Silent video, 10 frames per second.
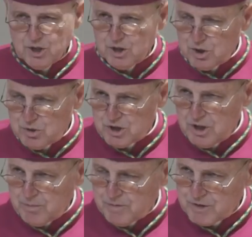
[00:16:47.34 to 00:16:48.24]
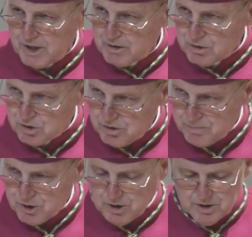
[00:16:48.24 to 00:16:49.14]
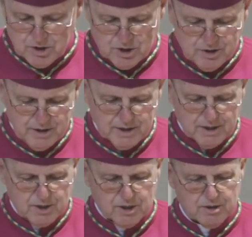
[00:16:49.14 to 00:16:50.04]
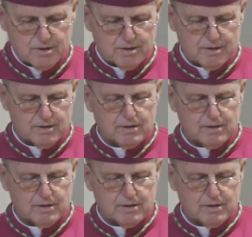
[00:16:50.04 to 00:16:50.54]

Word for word: Listen to some of sacred scripture concerning this.